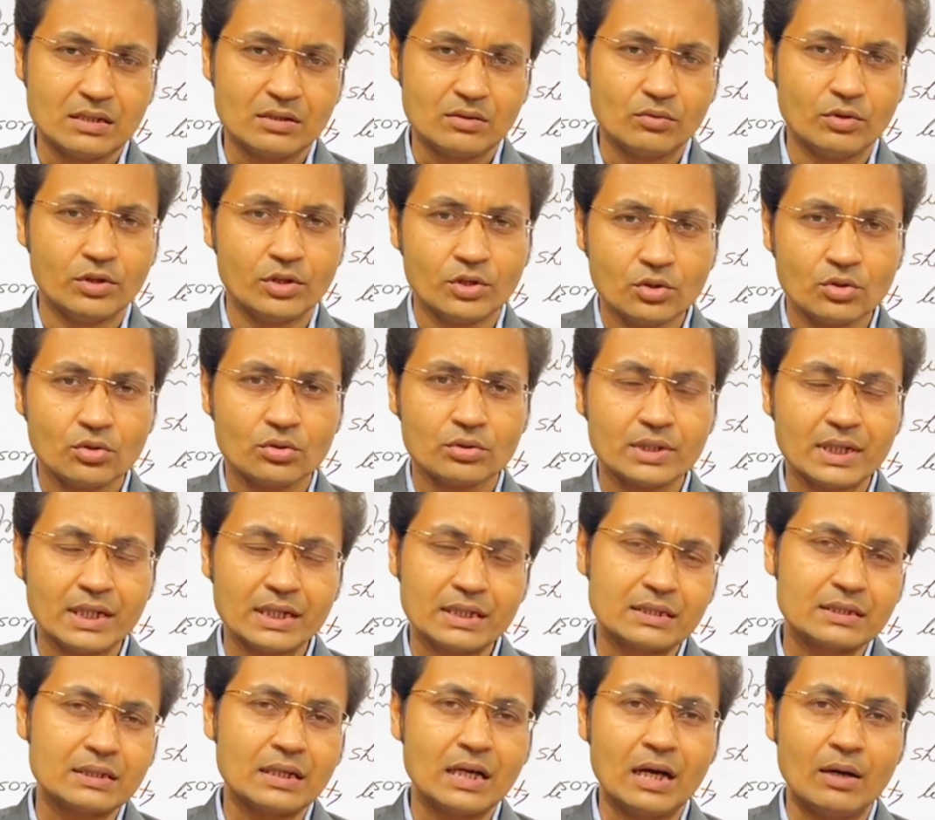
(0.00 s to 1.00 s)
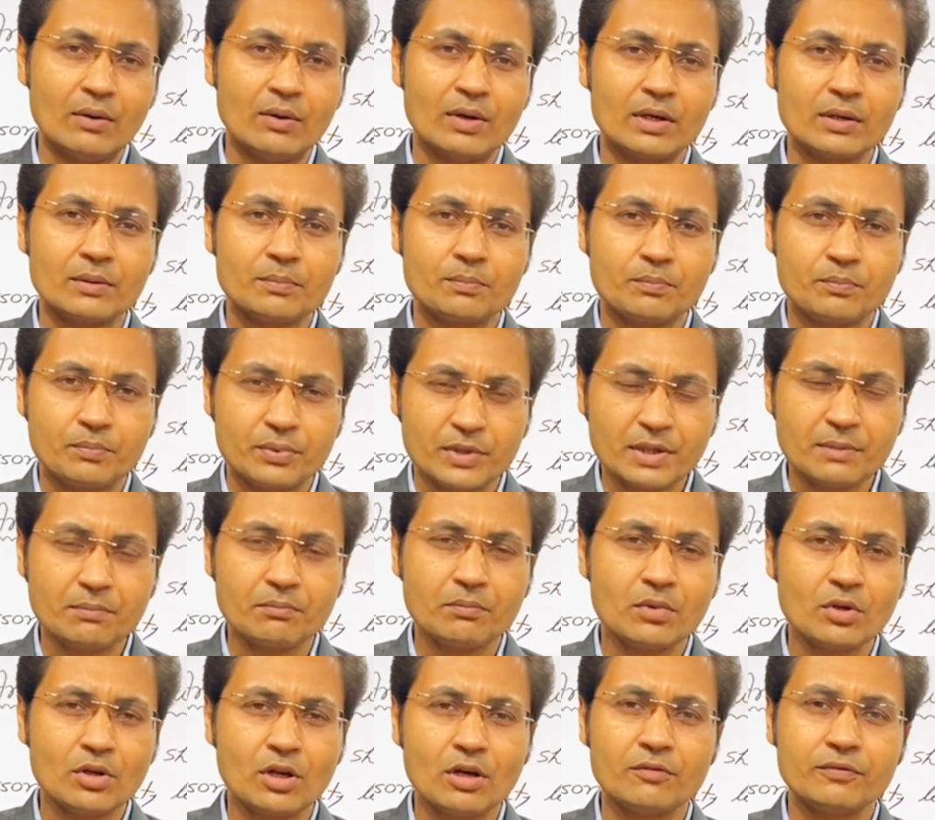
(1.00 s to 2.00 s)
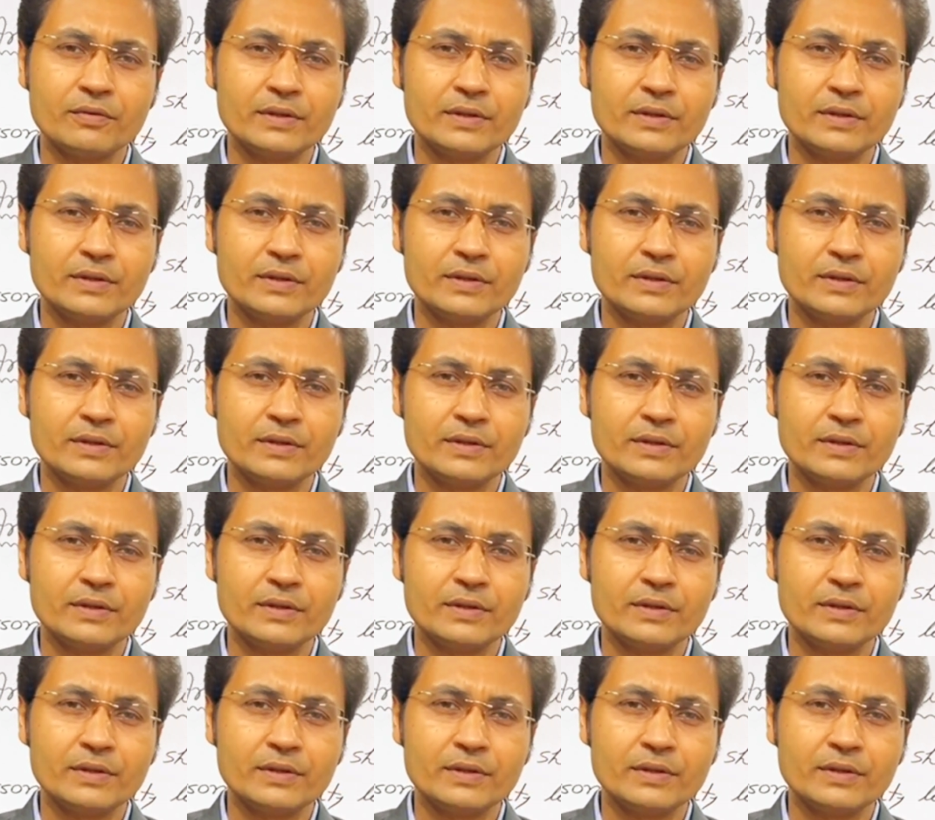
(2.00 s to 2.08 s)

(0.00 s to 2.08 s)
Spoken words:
We know that our preamble of